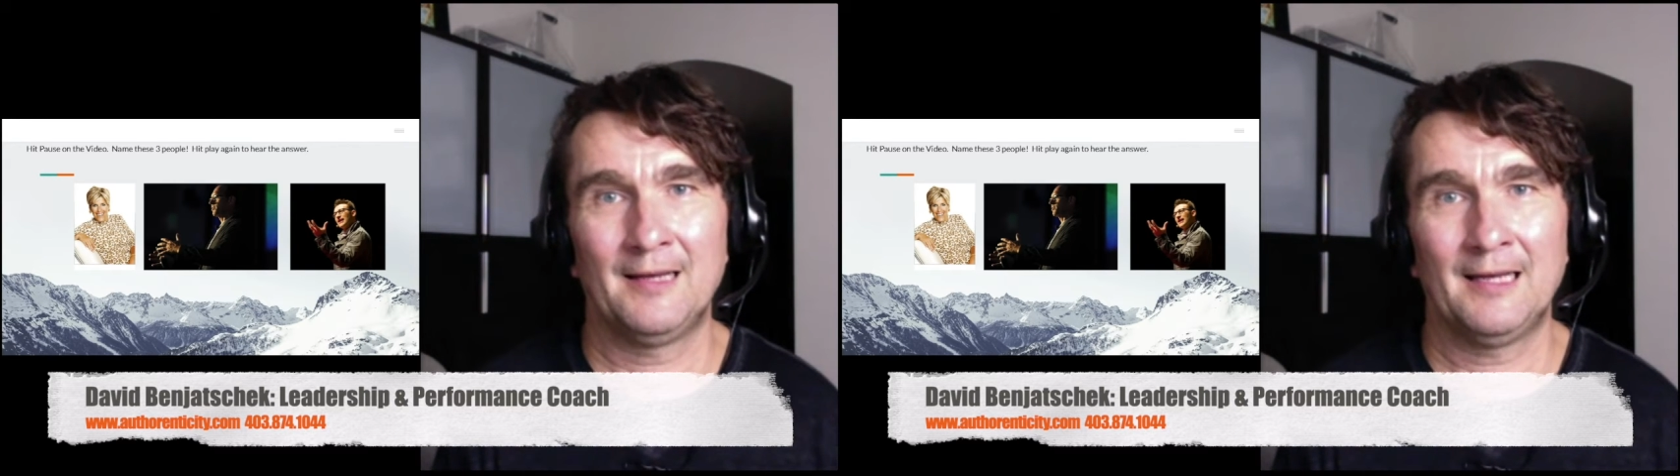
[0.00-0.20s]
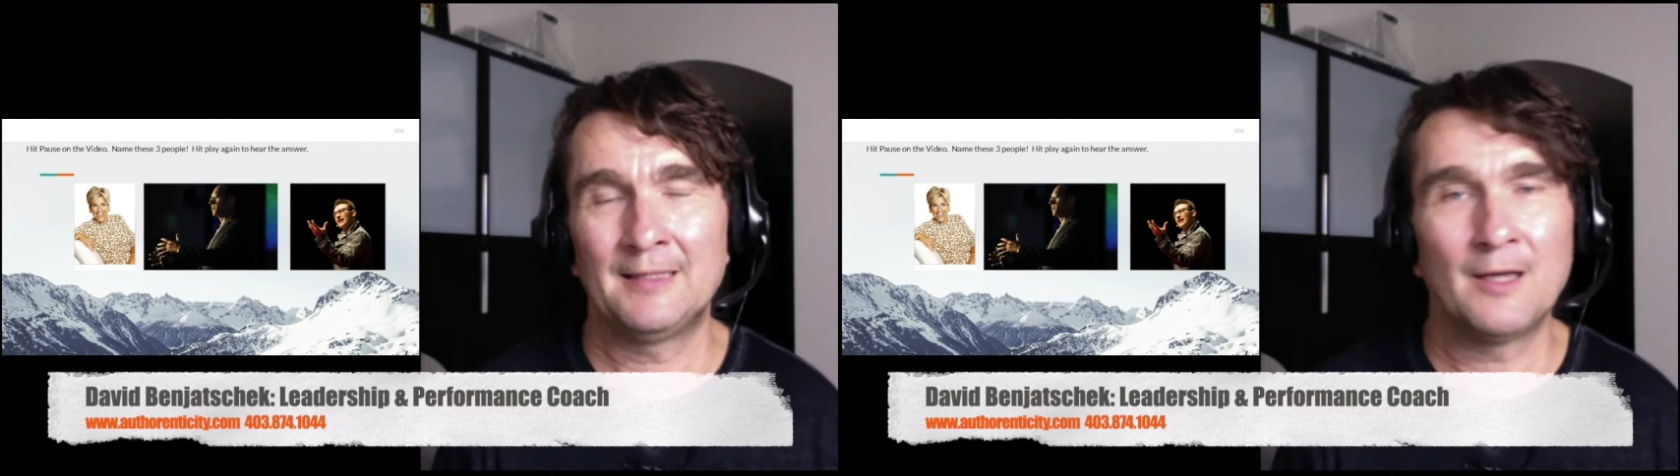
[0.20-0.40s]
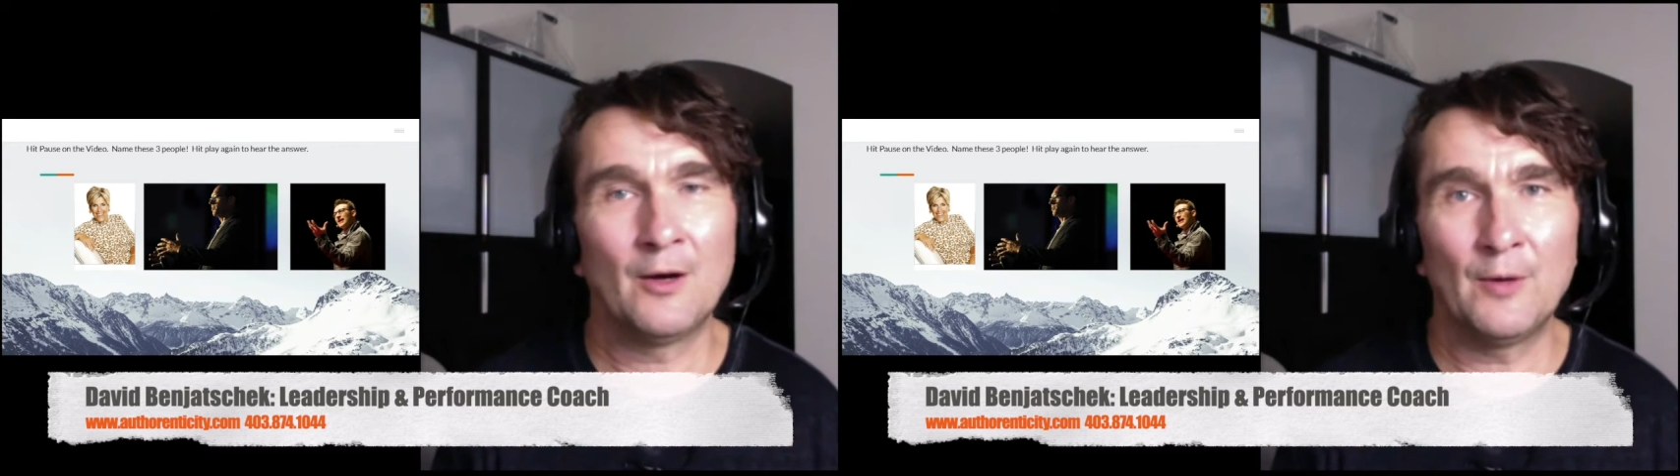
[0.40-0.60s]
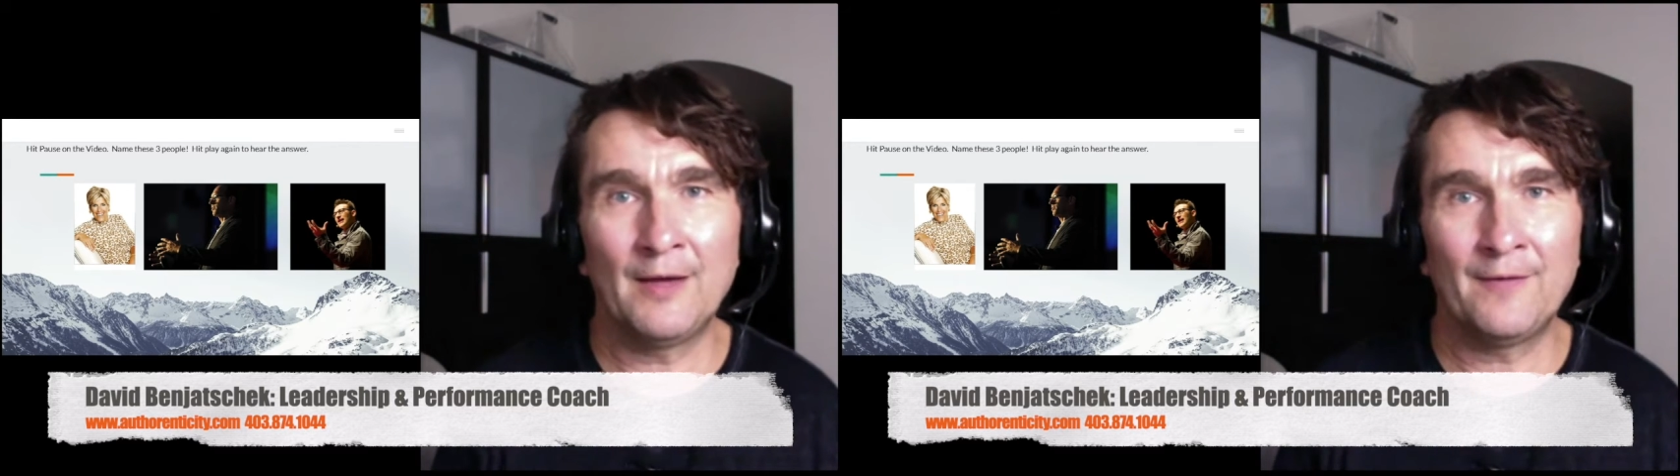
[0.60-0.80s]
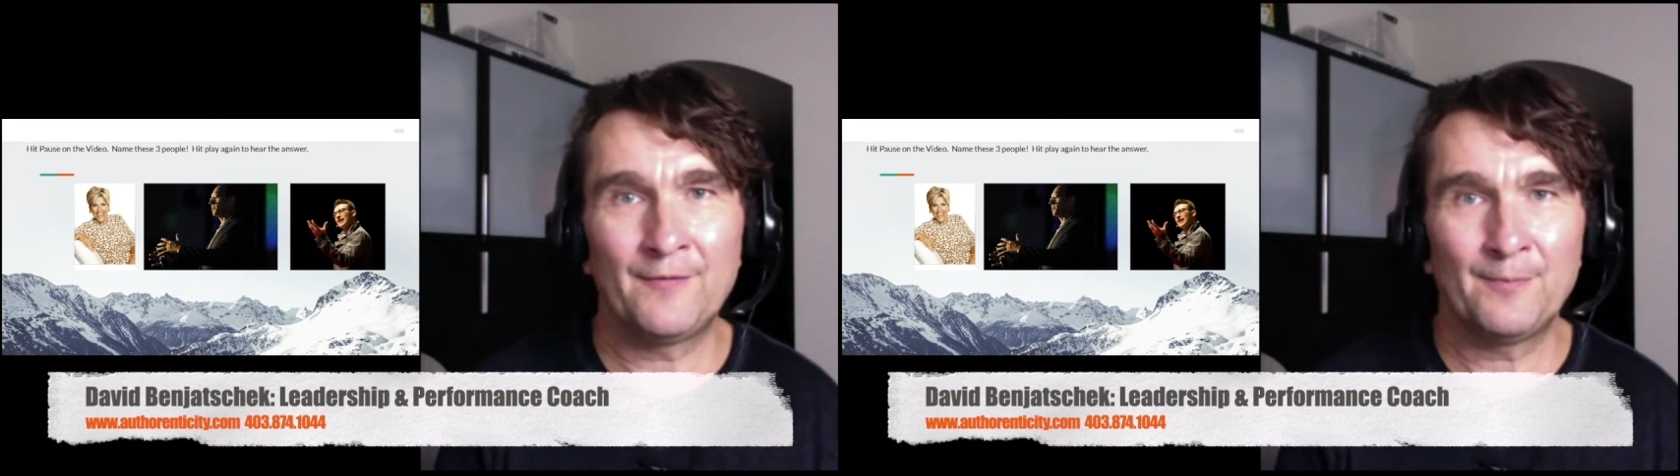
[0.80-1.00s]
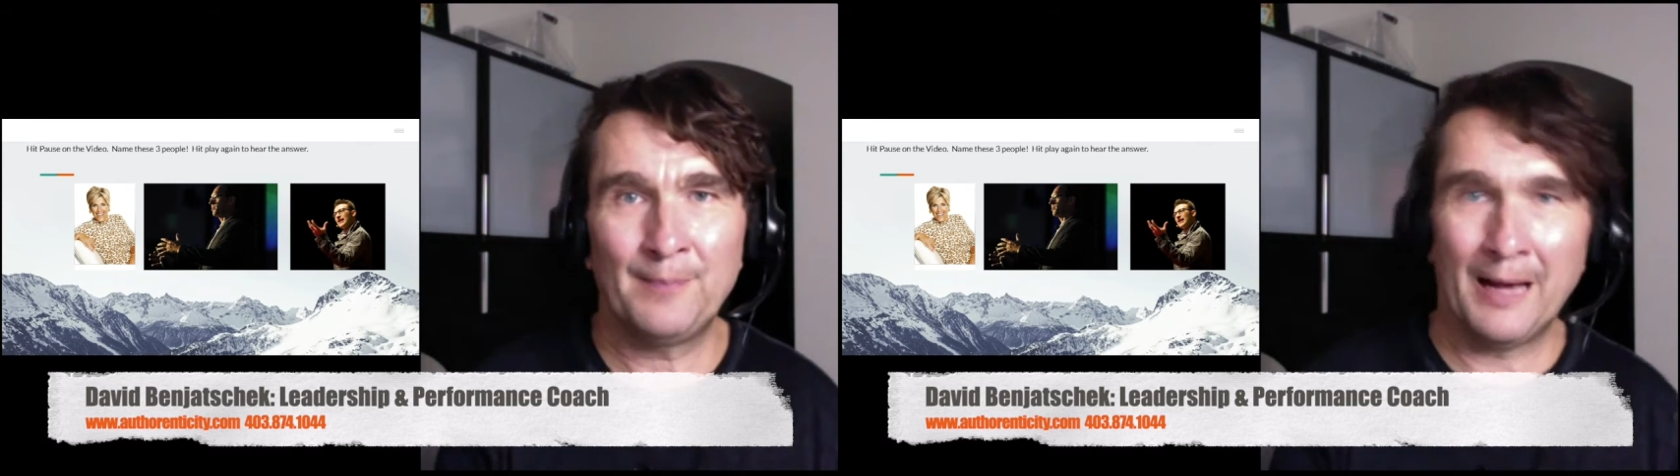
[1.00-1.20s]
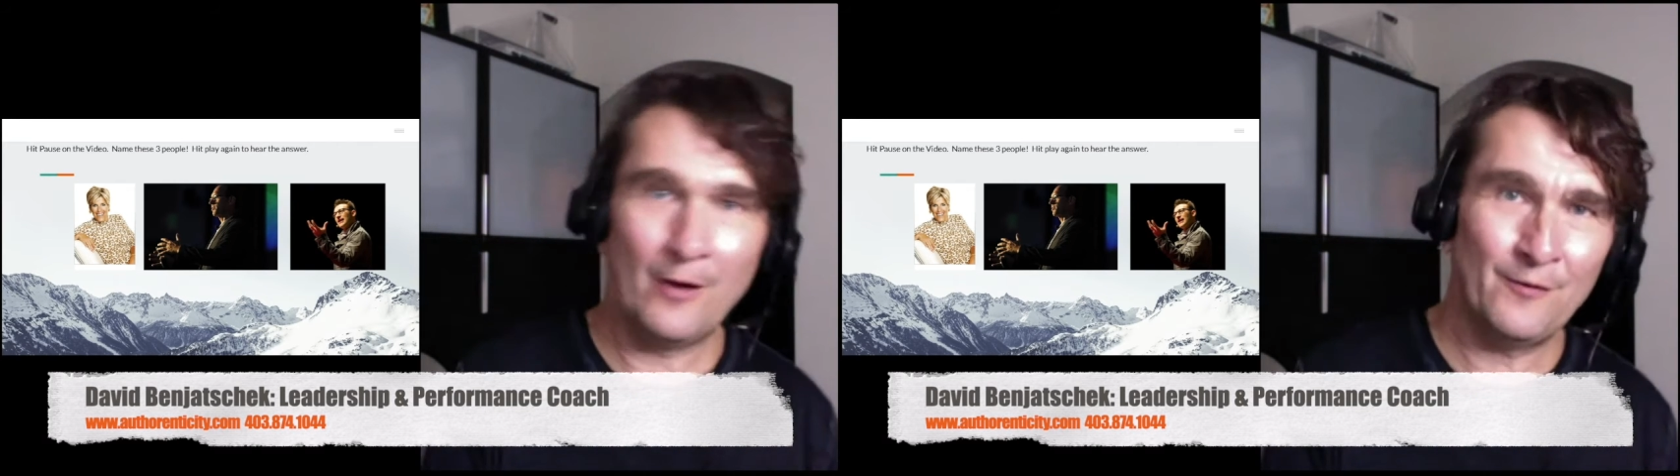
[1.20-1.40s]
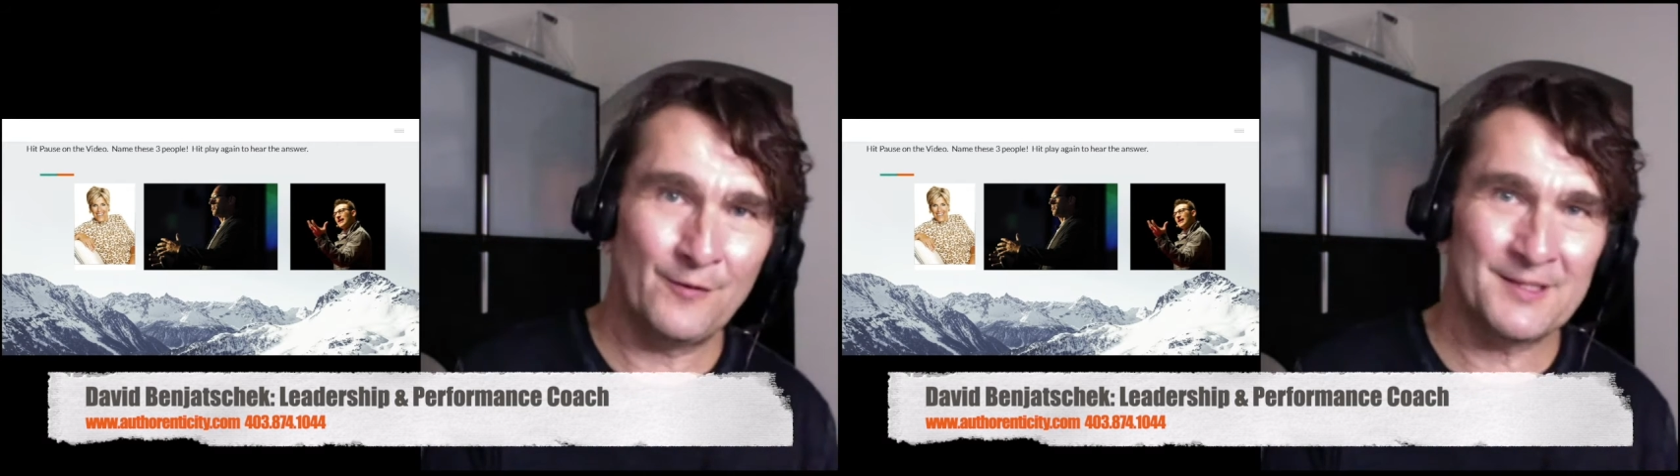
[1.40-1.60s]
And so if
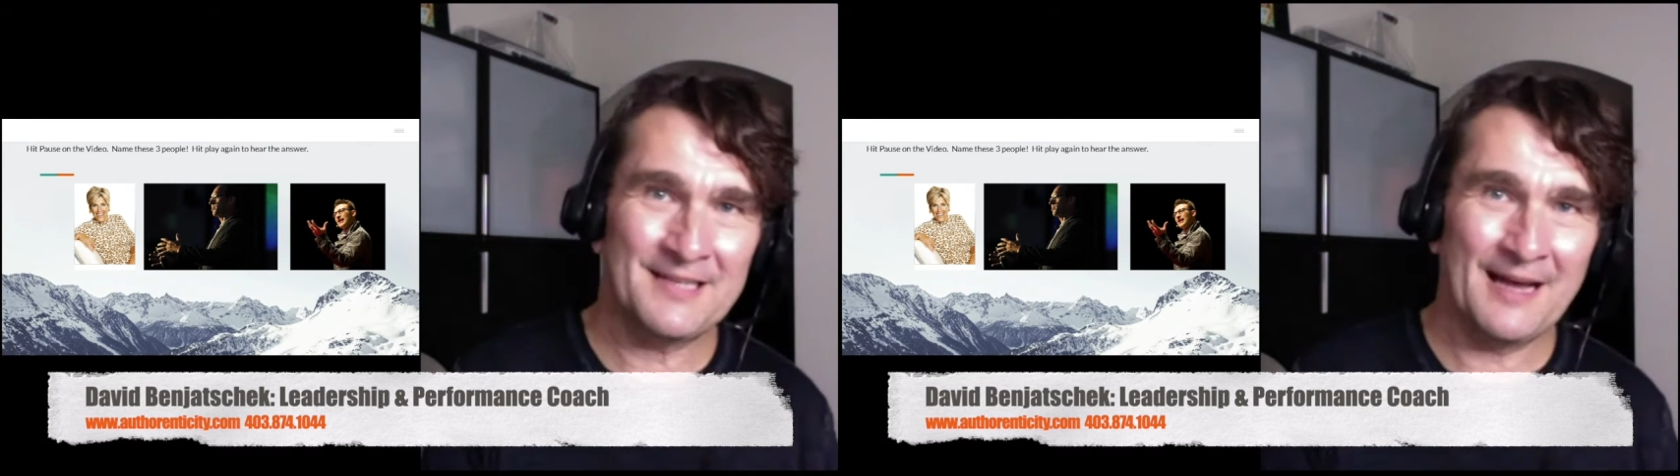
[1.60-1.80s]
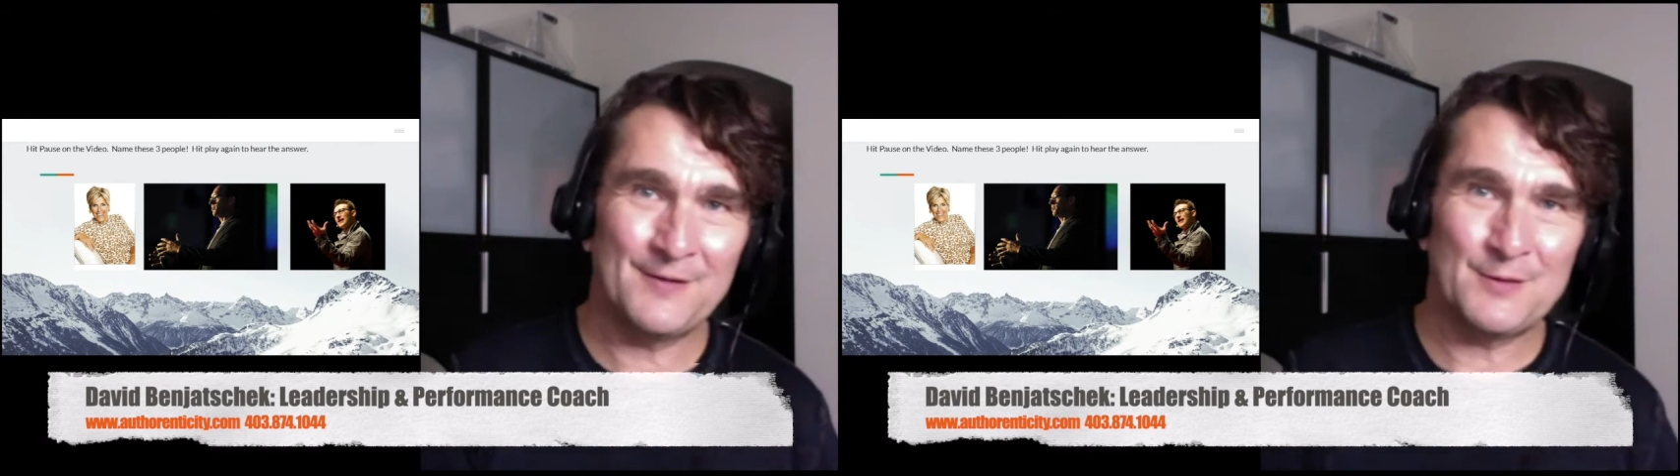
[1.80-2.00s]
powerful stuff